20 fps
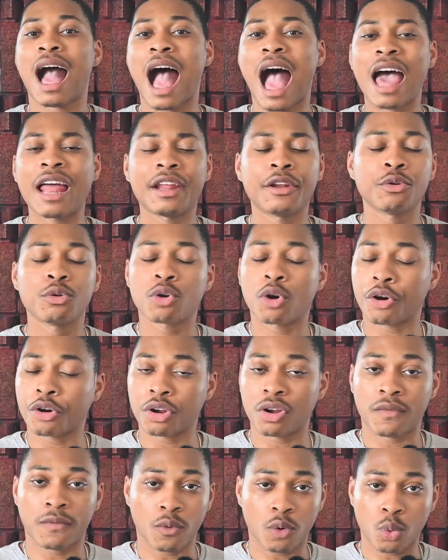I didn't do
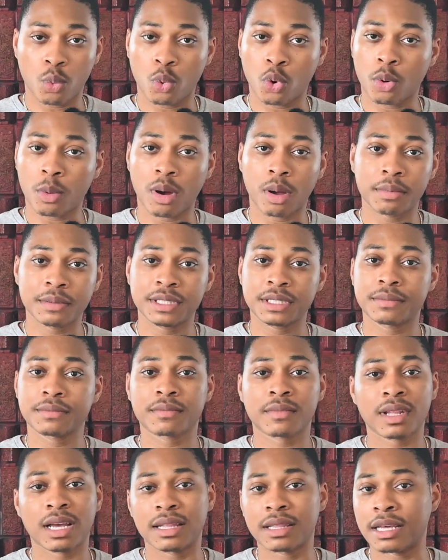cardio for warm-ups,
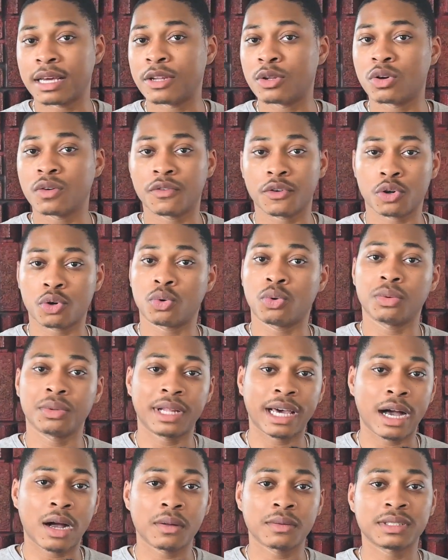didn't do it for cool
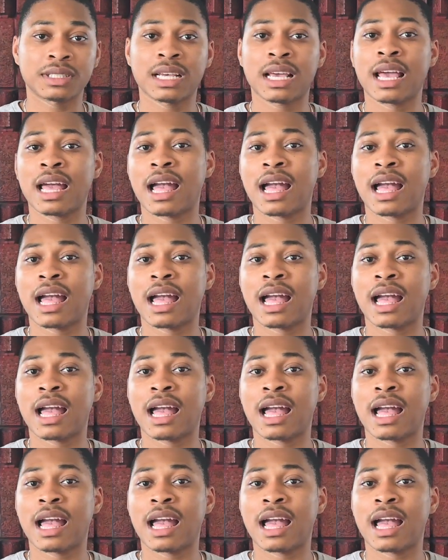downs.